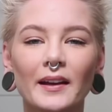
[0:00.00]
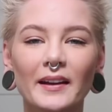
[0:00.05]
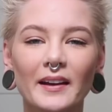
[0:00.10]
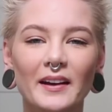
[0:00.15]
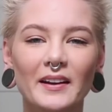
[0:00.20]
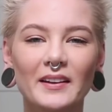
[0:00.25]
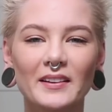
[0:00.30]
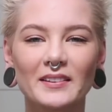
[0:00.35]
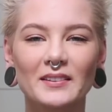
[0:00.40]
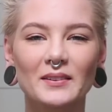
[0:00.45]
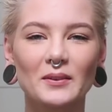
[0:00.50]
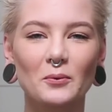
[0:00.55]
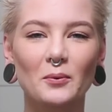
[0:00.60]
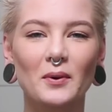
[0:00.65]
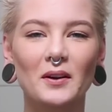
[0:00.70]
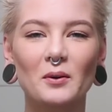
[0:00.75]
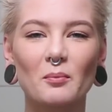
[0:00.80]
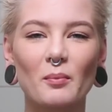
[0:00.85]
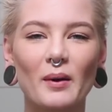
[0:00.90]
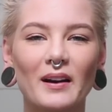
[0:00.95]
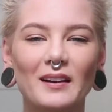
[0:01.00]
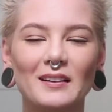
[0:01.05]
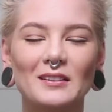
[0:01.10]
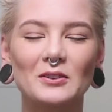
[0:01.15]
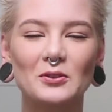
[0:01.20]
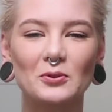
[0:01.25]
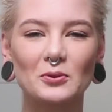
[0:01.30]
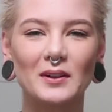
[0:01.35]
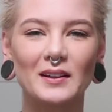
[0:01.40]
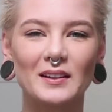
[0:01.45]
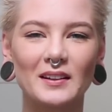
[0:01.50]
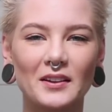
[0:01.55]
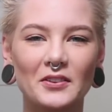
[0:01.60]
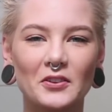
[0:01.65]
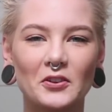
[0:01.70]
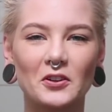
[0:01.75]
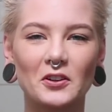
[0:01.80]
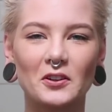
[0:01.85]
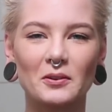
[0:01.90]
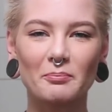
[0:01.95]
Hey guys, and welcome back to
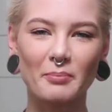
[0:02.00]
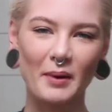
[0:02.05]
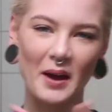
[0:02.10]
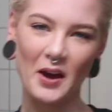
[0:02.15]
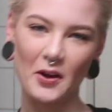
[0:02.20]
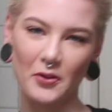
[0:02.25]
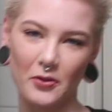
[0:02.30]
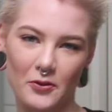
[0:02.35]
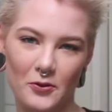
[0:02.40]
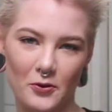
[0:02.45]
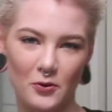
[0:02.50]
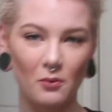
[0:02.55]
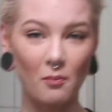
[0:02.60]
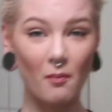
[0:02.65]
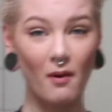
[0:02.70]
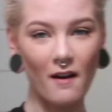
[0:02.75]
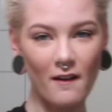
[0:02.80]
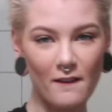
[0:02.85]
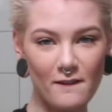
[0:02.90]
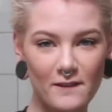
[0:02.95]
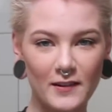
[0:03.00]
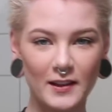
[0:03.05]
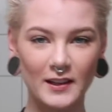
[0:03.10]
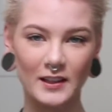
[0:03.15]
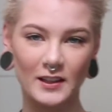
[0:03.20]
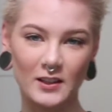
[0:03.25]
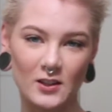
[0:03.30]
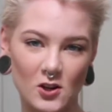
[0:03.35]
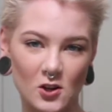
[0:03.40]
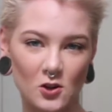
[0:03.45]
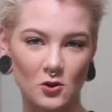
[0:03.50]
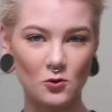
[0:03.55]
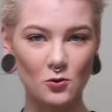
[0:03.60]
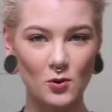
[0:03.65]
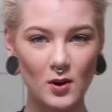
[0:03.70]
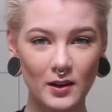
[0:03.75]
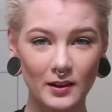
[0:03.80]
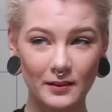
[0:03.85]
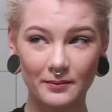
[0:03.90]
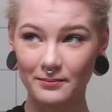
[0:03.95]
another bathroom
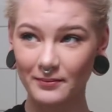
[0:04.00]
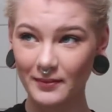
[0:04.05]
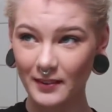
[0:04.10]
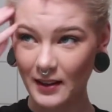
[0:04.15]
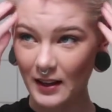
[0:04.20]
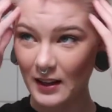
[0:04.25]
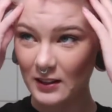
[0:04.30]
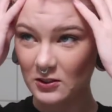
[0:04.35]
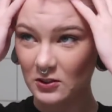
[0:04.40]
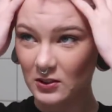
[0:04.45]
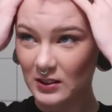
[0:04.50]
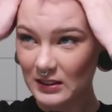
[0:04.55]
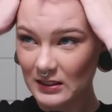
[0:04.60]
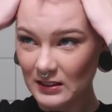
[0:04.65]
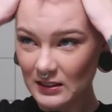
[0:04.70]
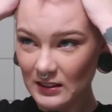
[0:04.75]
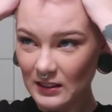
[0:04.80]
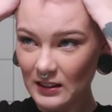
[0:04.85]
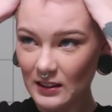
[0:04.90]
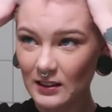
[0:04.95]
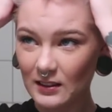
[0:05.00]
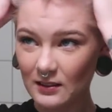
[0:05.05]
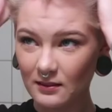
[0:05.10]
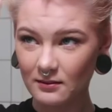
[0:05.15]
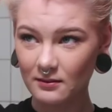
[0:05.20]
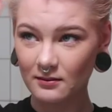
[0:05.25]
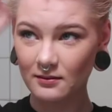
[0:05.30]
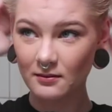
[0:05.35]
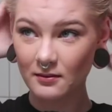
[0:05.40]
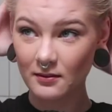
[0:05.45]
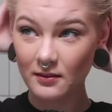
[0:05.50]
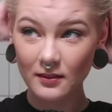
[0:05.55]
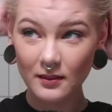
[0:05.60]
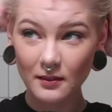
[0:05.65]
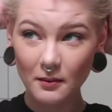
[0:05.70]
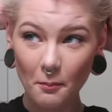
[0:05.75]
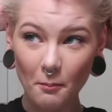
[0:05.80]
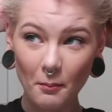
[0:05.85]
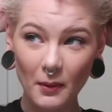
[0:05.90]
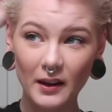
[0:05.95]
video. As you can see,
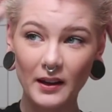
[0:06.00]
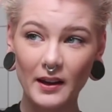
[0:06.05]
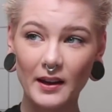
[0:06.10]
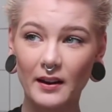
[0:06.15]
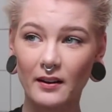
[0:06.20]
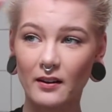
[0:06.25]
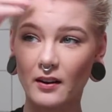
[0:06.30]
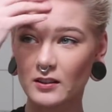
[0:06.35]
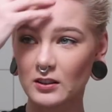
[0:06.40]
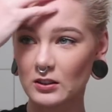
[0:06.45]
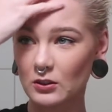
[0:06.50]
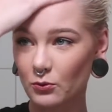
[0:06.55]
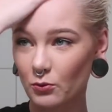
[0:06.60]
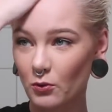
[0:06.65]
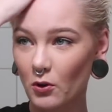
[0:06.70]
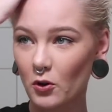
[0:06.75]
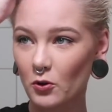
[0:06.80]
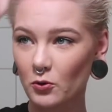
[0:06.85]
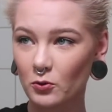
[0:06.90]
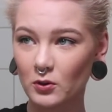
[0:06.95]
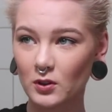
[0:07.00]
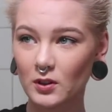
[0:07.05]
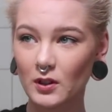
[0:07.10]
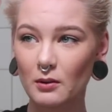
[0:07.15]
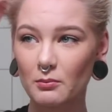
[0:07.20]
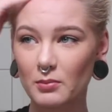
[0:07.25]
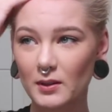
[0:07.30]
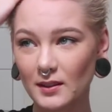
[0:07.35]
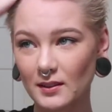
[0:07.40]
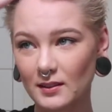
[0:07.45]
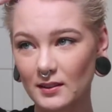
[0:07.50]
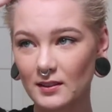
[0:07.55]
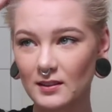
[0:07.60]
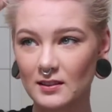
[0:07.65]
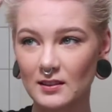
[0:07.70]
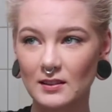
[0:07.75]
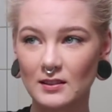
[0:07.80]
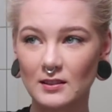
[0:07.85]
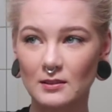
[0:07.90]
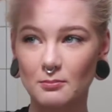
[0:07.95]
my hair has grown a bit
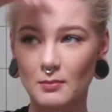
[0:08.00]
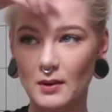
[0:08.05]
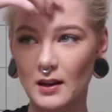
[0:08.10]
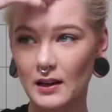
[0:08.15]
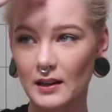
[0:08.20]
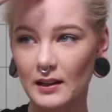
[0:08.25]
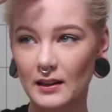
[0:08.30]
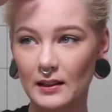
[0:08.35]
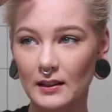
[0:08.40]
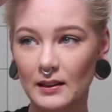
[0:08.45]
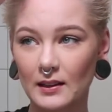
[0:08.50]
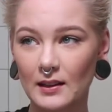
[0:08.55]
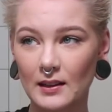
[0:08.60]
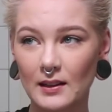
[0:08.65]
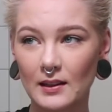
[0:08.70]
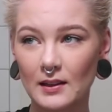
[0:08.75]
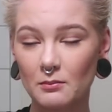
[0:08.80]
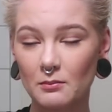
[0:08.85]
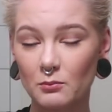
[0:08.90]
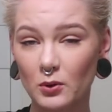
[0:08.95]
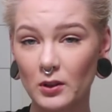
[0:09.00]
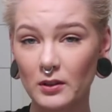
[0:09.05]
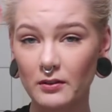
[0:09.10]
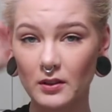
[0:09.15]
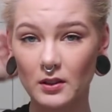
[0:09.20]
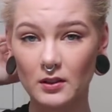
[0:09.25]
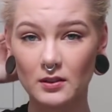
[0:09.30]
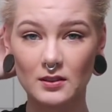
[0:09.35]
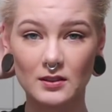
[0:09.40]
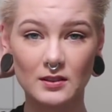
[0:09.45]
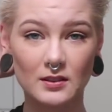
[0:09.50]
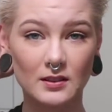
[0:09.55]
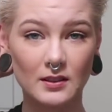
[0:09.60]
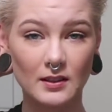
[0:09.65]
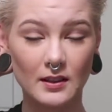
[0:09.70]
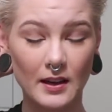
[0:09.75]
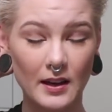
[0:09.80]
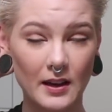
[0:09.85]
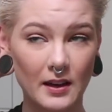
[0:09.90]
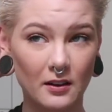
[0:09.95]
since my previous
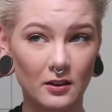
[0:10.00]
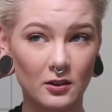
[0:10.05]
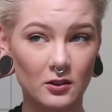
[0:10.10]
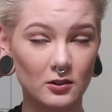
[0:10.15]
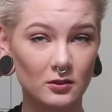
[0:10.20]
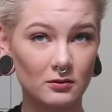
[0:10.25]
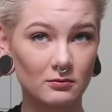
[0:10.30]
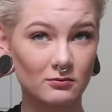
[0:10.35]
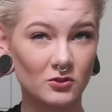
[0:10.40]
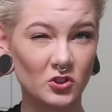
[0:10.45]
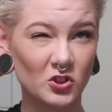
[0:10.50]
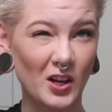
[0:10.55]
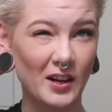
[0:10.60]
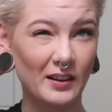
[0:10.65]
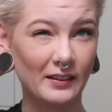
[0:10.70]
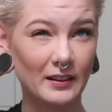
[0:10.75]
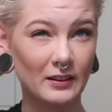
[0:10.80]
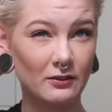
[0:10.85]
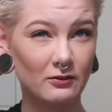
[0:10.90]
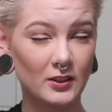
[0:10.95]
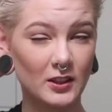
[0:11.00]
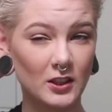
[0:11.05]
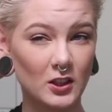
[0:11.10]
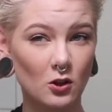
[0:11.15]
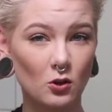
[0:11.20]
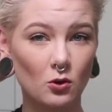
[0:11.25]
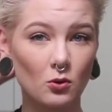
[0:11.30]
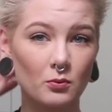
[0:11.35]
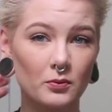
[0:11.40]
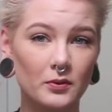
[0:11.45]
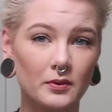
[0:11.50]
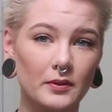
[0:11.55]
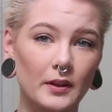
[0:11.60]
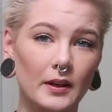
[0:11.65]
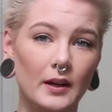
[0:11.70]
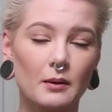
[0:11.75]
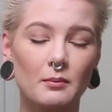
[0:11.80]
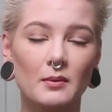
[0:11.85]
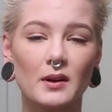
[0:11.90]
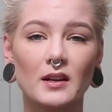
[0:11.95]
hair styling video
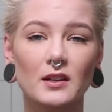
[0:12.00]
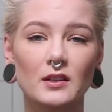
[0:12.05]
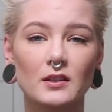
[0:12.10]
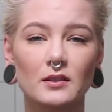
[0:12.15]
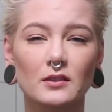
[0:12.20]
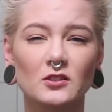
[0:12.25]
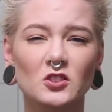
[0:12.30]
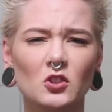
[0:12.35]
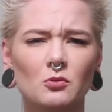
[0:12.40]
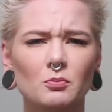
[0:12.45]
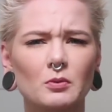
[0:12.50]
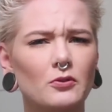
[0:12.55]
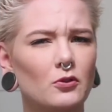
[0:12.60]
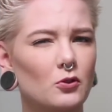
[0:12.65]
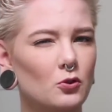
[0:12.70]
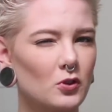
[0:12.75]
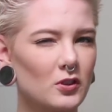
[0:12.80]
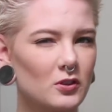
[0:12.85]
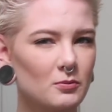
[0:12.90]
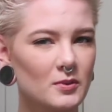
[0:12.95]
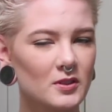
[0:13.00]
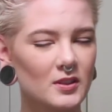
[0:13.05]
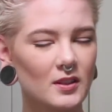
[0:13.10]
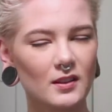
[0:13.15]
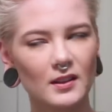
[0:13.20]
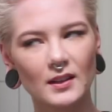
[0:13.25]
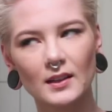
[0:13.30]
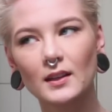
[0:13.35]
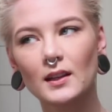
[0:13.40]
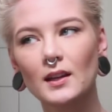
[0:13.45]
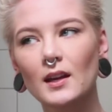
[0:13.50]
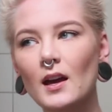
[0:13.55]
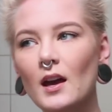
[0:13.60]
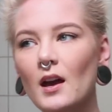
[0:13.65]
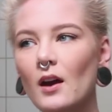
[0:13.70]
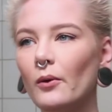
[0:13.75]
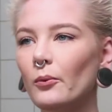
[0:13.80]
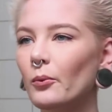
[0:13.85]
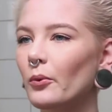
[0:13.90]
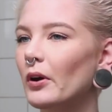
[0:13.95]
that I made just before Christmas, I think,
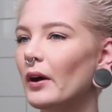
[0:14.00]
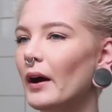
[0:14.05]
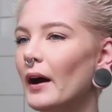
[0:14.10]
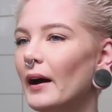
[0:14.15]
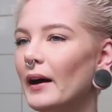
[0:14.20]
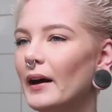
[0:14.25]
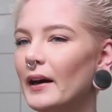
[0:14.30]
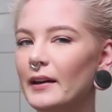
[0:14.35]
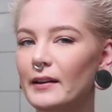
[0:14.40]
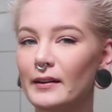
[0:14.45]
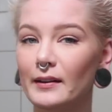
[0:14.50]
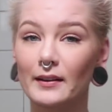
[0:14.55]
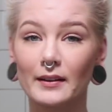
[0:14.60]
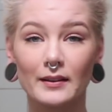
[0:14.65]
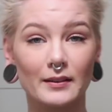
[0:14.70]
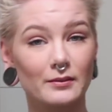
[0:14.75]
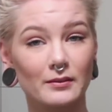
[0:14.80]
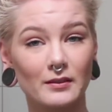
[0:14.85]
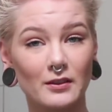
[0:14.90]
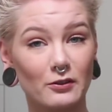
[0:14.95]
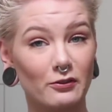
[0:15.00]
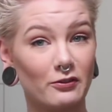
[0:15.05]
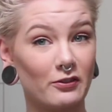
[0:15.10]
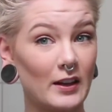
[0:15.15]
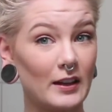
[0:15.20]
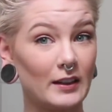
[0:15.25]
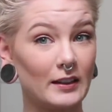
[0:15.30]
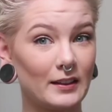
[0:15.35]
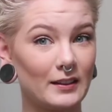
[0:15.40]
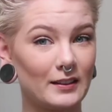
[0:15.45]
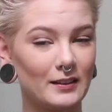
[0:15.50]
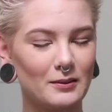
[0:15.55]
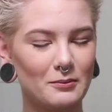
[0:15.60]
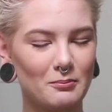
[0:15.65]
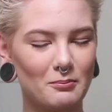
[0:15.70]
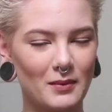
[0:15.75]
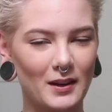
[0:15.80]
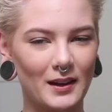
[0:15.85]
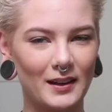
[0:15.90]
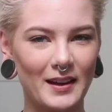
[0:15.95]
where I faded
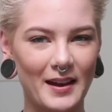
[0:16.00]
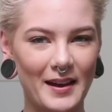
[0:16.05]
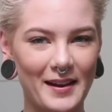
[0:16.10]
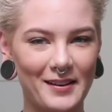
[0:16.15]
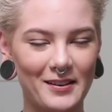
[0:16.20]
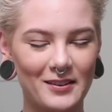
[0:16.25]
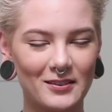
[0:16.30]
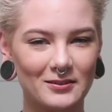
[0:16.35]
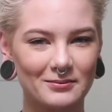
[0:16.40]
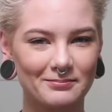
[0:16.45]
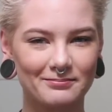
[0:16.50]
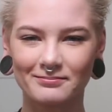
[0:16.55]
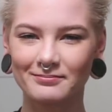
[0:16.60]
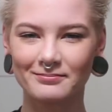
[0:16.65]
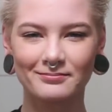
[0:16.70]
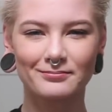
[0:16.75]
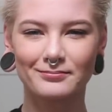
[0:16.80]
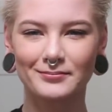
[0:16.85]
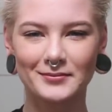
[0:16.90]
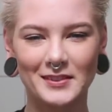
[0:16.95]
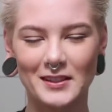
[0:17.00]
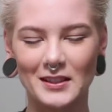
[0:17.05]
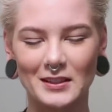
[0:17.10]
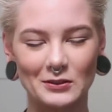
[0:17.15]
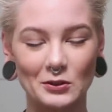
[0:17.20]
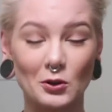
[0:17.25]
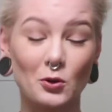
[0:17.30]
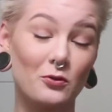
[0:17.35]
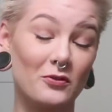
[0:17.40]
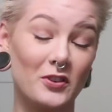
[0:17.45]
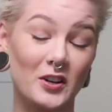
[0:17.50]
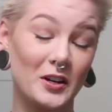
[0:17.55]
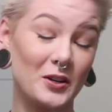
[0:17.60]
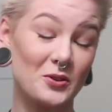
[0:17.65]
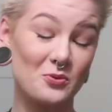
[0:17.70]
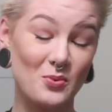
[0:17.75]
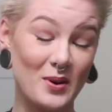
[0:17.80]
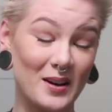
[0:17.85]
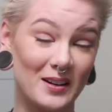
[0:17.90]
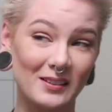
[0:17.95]
my hair. Didn't go very
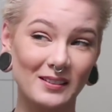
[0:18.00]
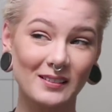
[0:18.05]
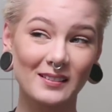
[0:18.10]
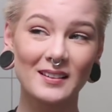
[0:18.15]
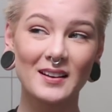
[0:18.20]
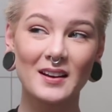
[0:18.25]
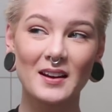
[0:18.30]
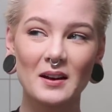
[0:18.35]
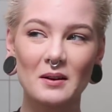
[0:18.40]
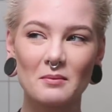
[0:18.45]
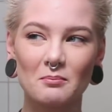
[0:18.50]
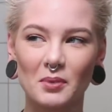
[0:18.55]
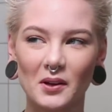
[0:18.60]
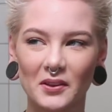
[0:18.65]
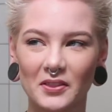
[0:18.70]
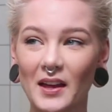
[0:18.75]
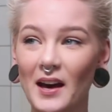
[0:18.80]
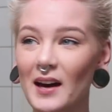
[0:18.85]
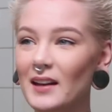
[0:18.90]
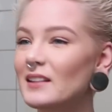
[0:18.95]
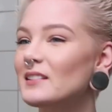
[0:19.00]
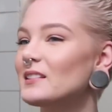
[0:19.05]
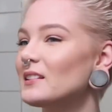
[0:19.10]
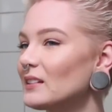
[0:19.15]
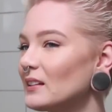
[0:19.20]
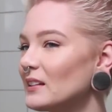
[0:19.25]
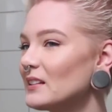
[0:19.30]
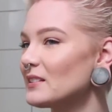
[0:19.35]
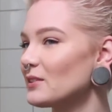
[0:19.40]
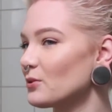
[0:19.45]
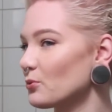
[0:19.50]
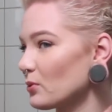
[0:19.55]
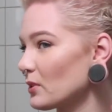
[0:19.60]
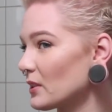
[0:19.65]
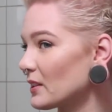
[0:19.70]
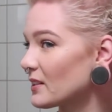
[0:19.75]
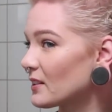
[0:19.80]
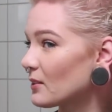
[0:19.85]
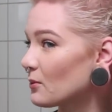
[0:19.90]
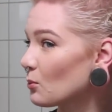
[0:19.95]
well, but that is at least the
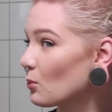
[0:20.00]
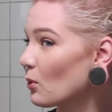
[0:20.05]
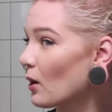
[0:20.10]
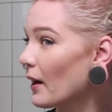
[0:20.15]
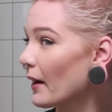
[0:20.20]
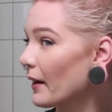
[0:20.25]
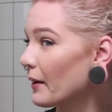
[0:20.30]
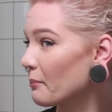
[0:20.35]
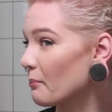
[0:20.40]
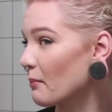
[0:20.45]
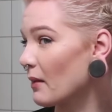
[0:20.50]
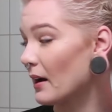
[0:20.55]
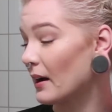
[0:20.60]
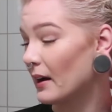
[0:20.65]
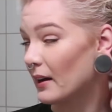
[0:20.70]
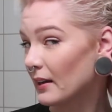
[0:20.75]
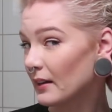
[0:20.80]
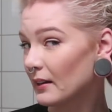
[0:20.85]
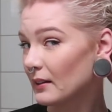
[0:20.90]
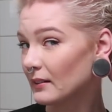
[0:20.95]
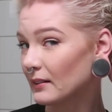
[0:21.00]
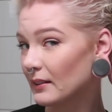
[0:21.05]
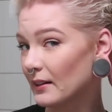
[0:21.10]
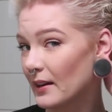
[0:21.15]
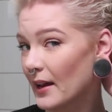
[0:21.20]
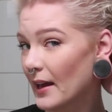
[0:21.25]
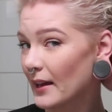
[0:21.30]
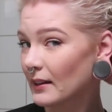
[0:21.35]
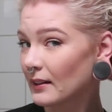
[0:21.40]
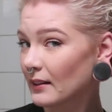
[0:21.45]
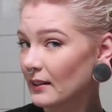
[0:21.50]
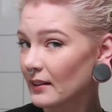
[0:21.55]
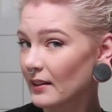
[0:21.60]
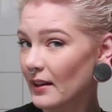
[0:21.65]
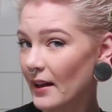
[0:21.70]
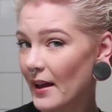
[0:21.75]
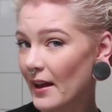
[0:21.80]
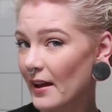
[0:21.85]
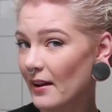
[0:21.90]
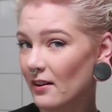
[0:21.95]
reason why my neck
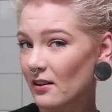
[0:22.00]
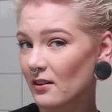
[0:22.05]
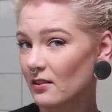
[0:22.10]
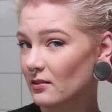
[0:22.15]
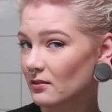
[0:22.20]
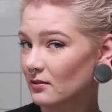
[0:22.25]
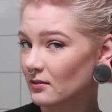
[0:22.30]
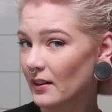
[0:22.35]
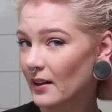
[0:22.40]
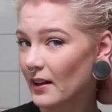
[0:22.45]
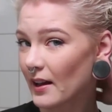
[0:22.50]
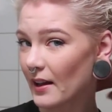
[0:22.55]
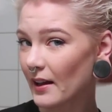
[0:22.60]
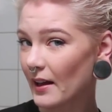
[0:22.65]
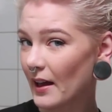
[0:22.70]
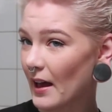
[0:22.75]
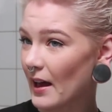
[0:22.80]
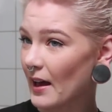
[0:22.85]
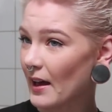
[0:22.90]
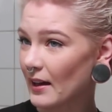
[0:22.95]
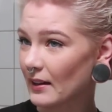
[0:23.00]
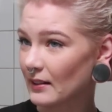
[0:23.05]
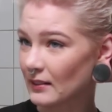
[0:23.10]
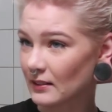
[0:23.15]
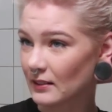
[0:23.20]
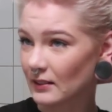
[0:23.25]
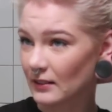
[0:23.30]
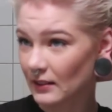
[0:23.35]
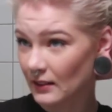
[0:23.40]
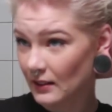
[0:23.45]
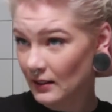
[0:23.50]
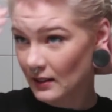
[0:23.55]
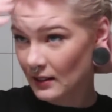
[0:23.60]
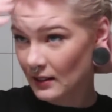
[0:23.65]
hair and